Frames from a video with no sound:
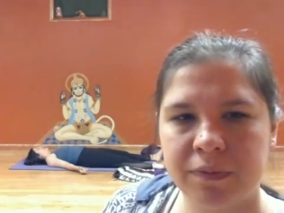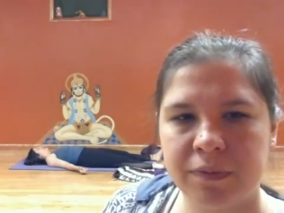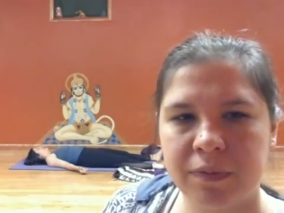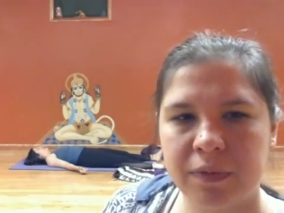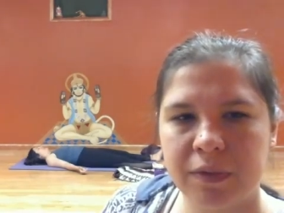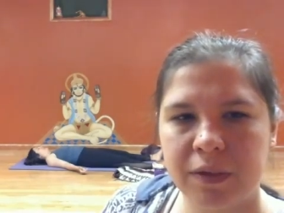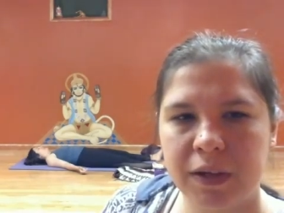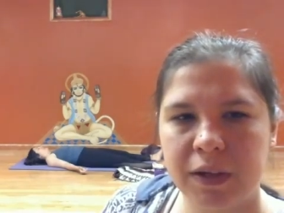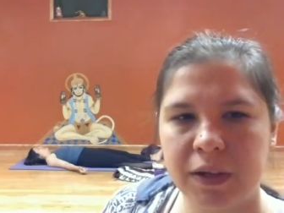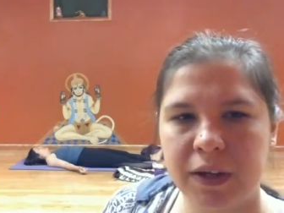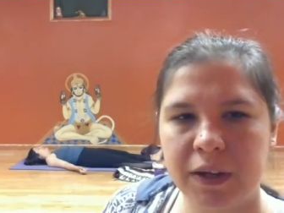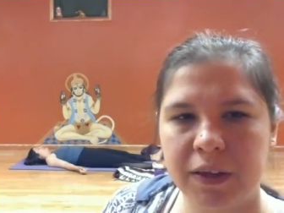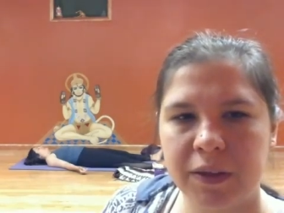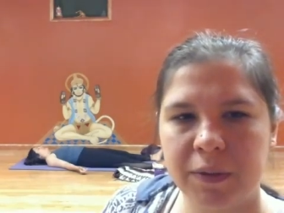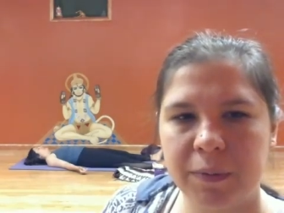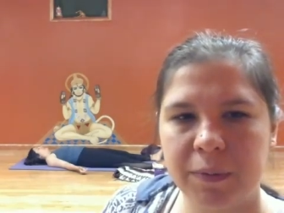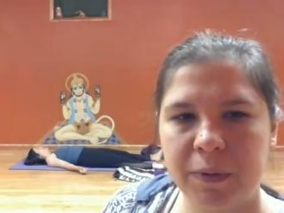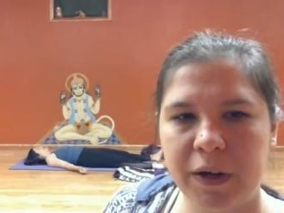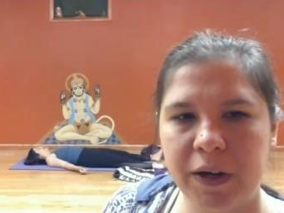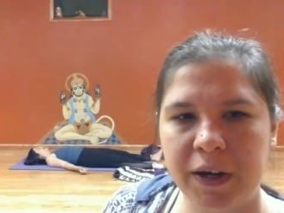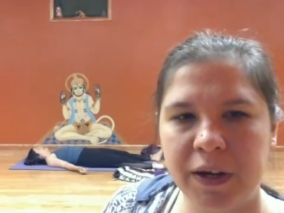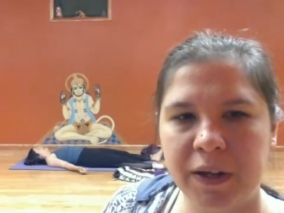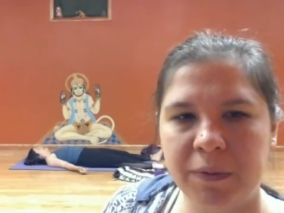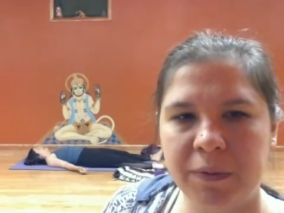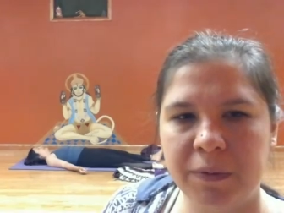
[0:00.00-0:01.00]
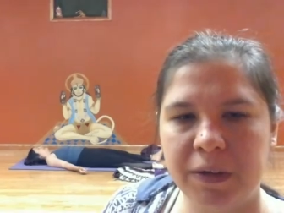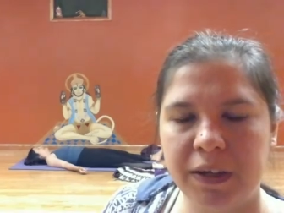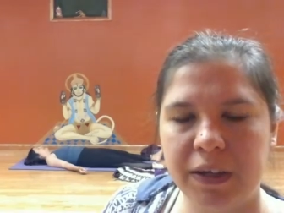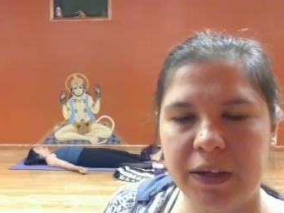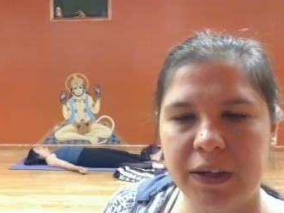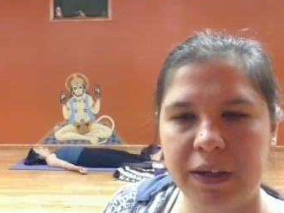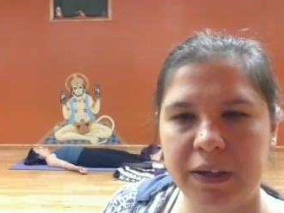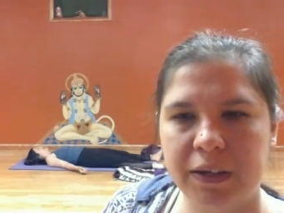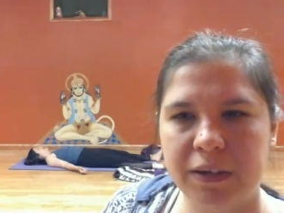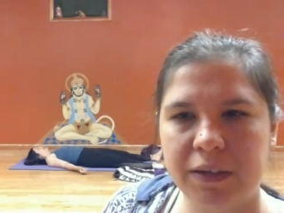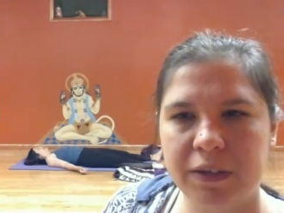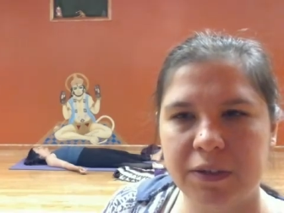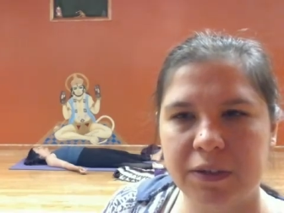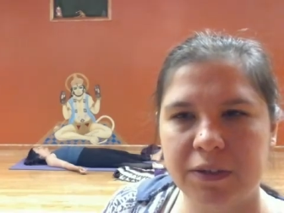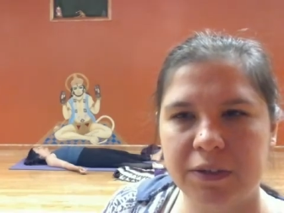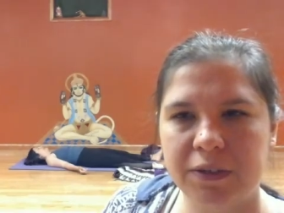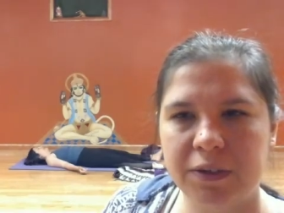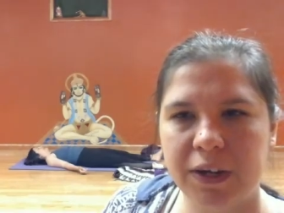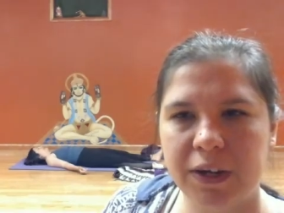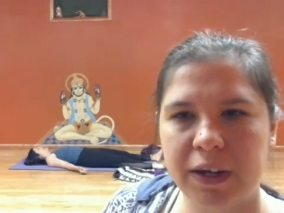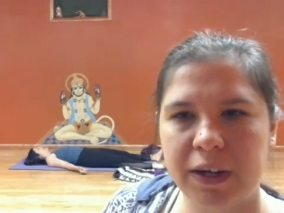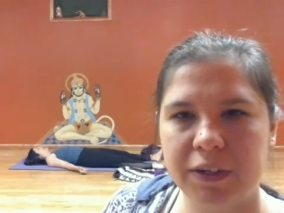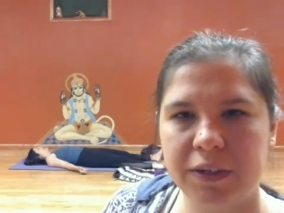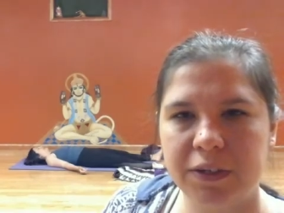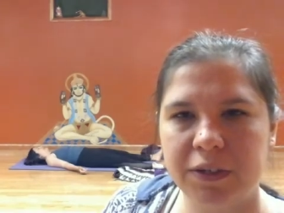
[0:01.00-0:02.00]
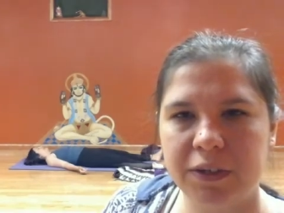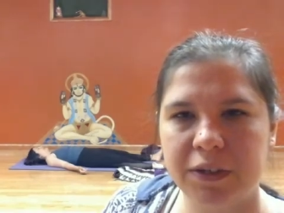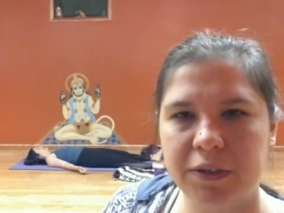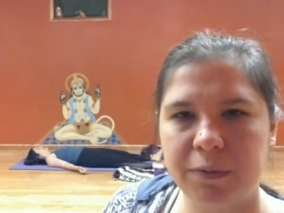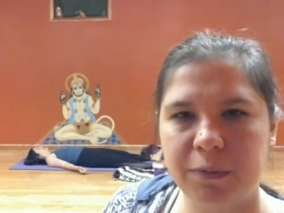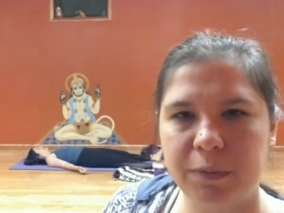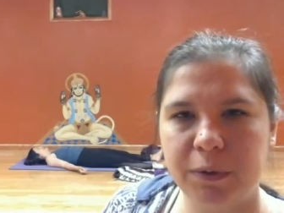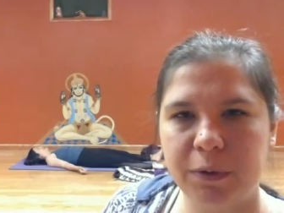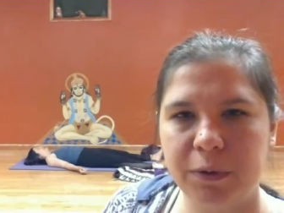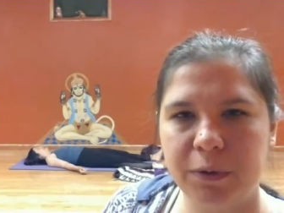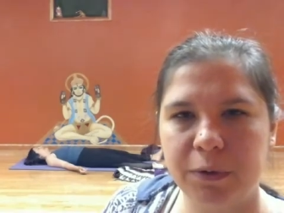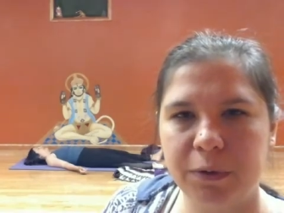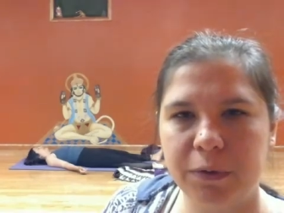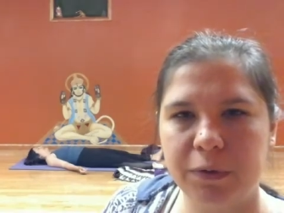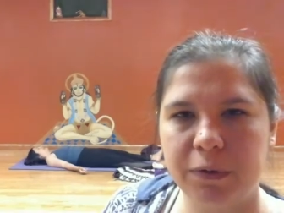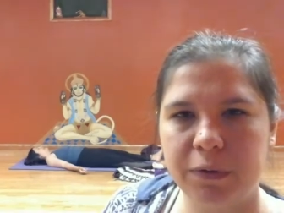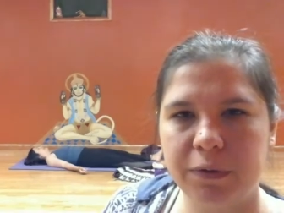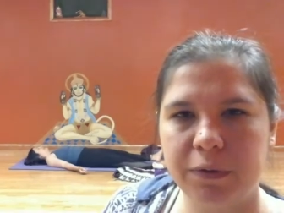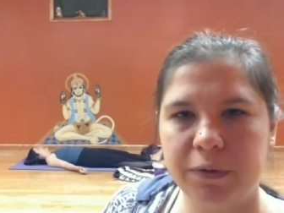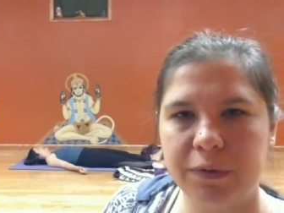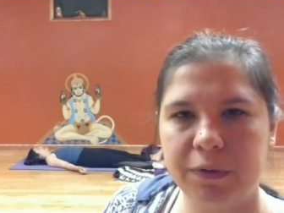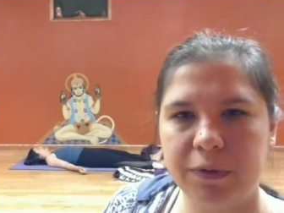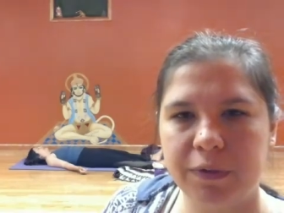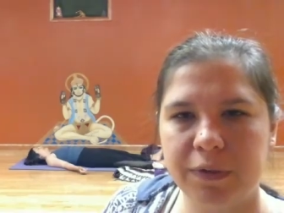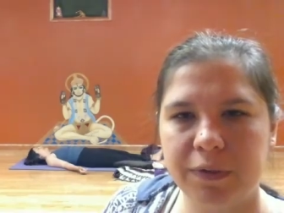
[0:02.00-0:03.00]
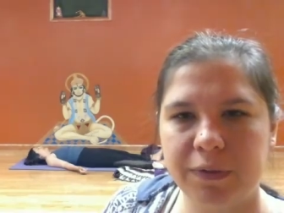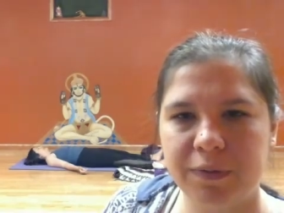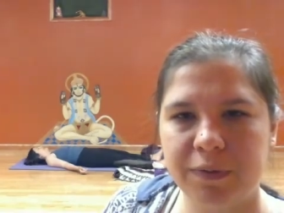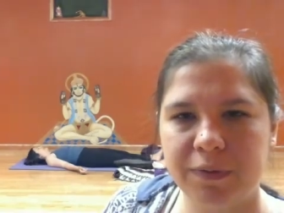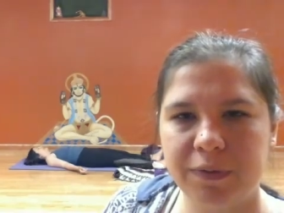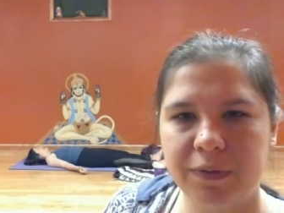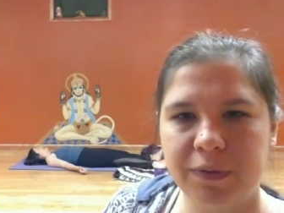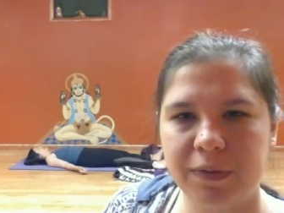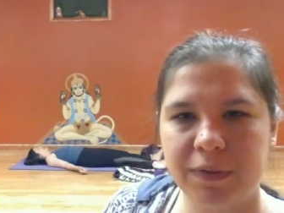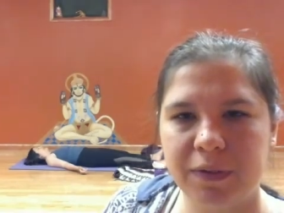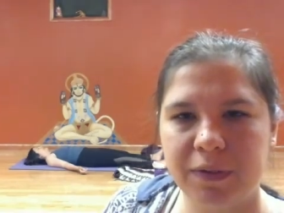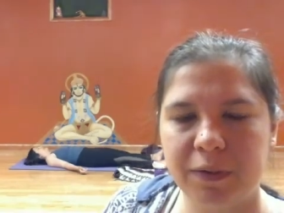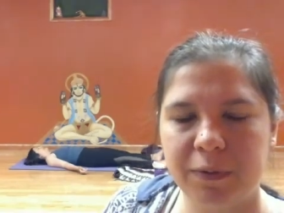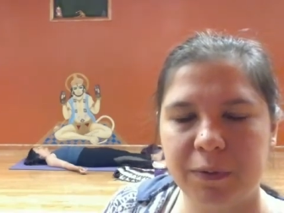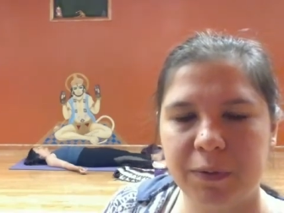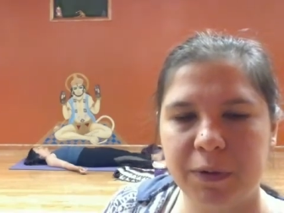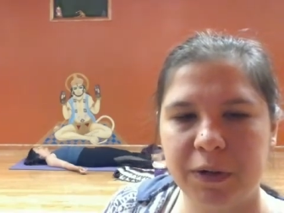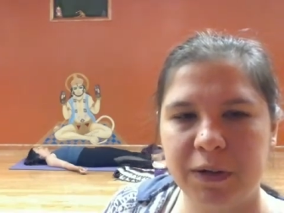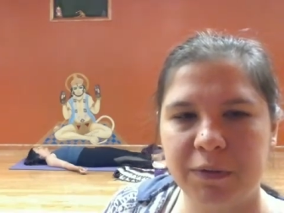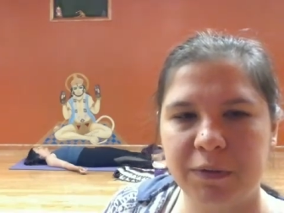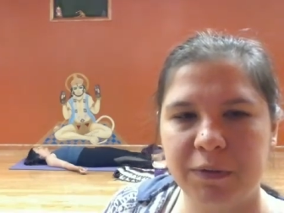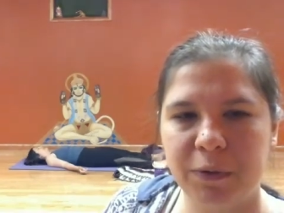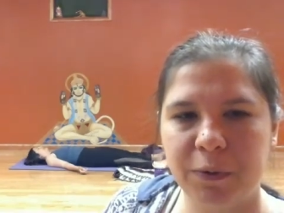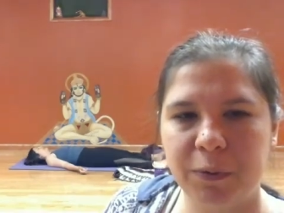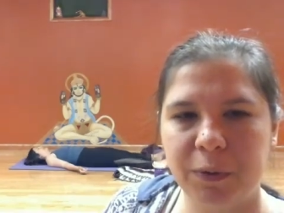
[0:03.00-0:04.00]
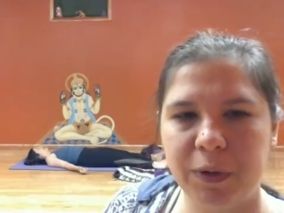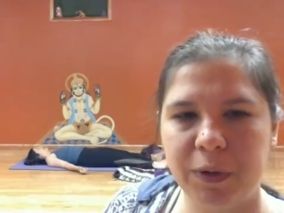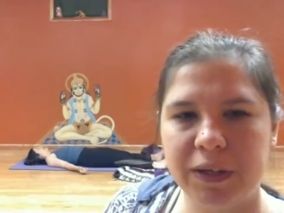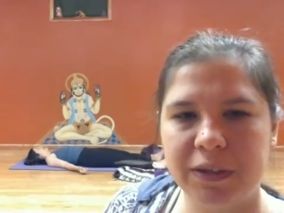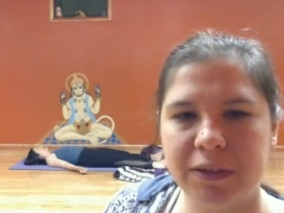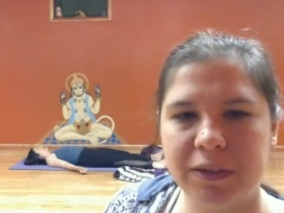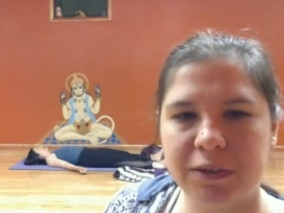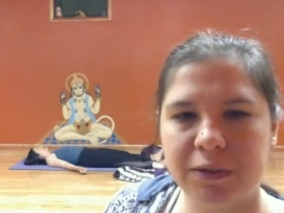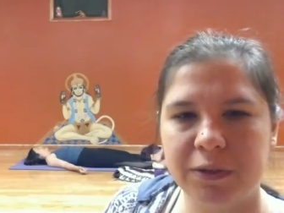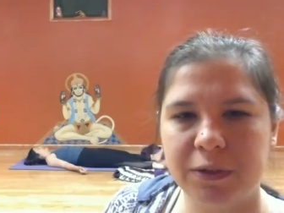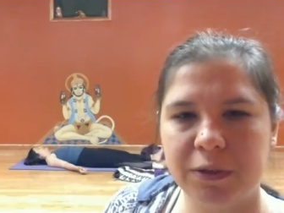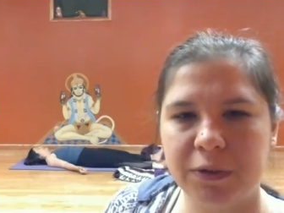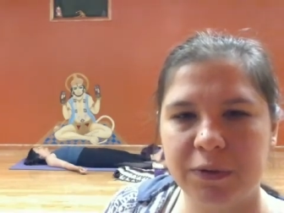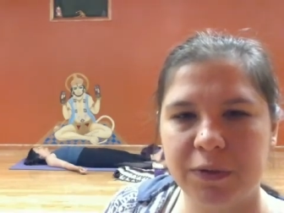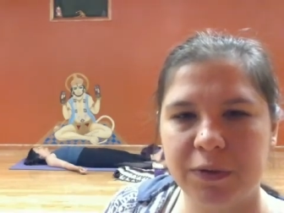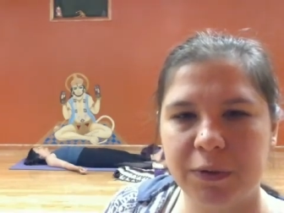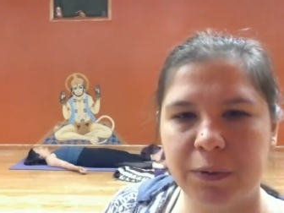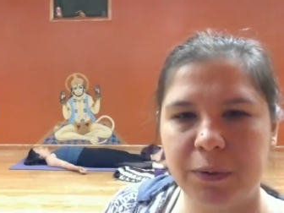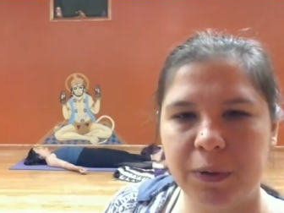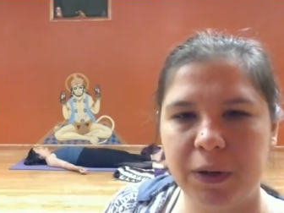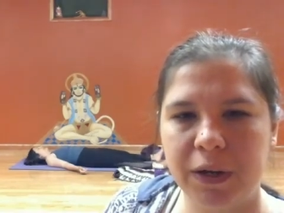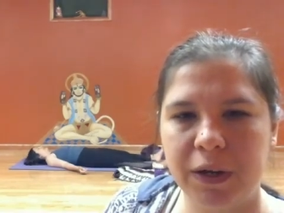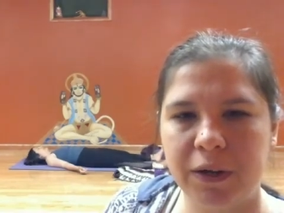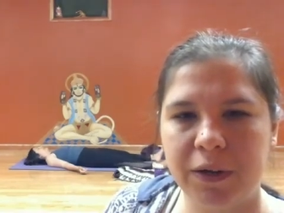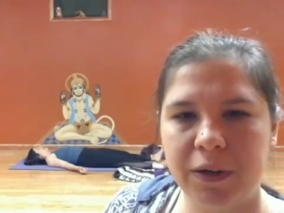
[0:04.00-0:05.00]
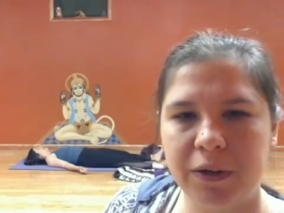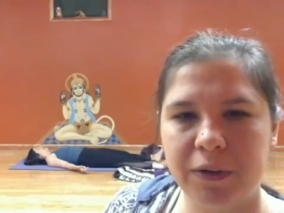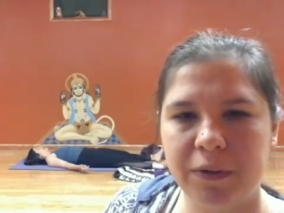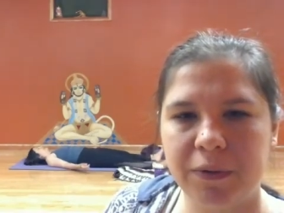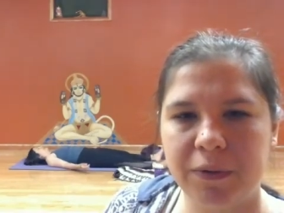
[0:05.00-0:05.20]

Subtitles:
Letting the body begin to stretch and move in whatever ways serve it well.